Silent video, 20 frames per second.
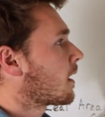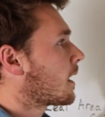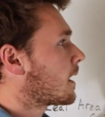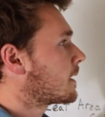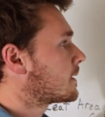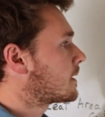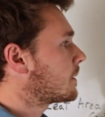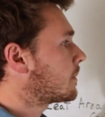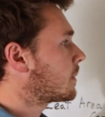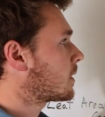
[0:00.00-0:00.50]

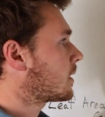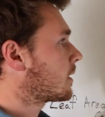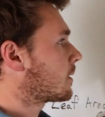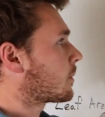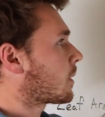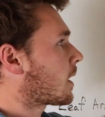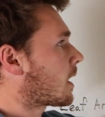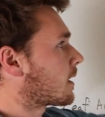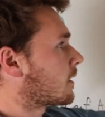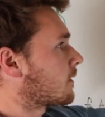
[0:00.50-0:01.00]
And typically,
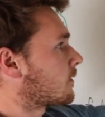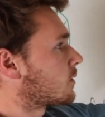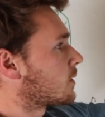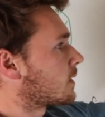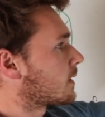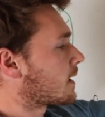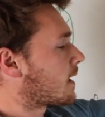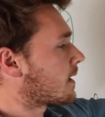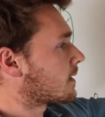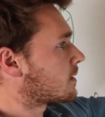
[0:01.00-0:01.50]
we're only
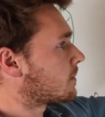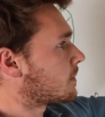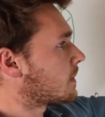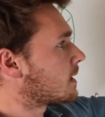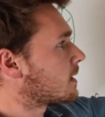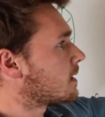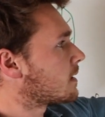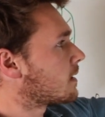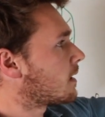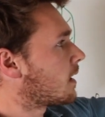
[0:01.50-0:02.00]
really going to
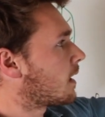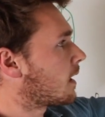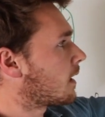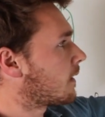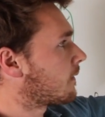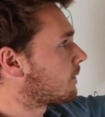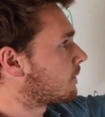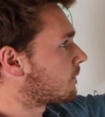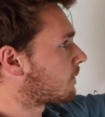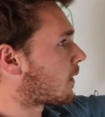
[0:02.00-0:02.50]
be
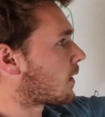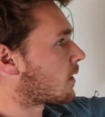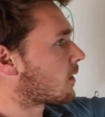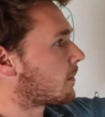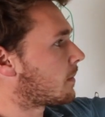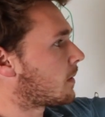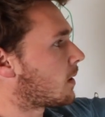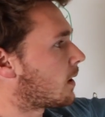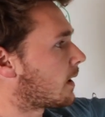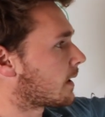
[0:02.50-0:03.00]
foliar
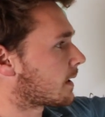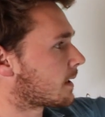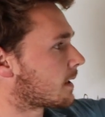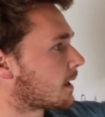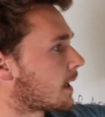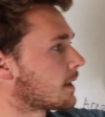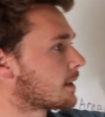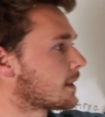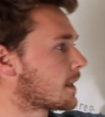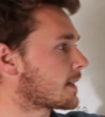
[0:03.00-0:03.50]
applying it
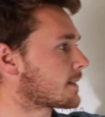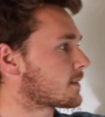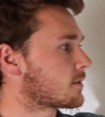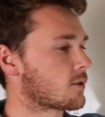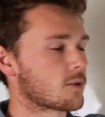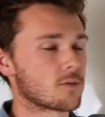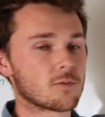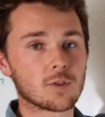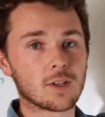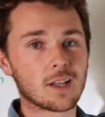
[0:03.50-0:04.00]
unless
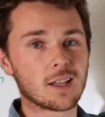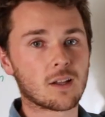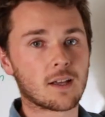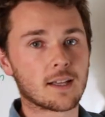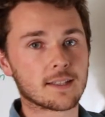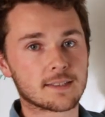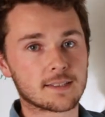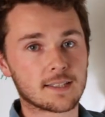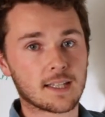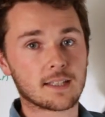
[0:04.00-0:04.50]
you're in a really
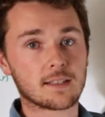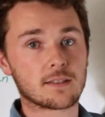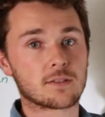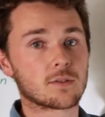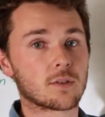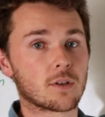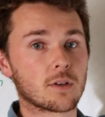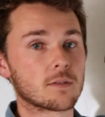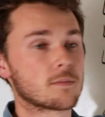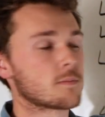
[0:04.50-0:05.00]
light sandy
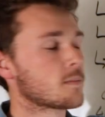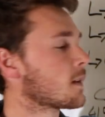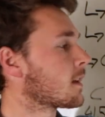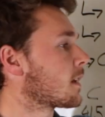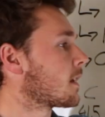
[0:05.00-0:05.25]
soil,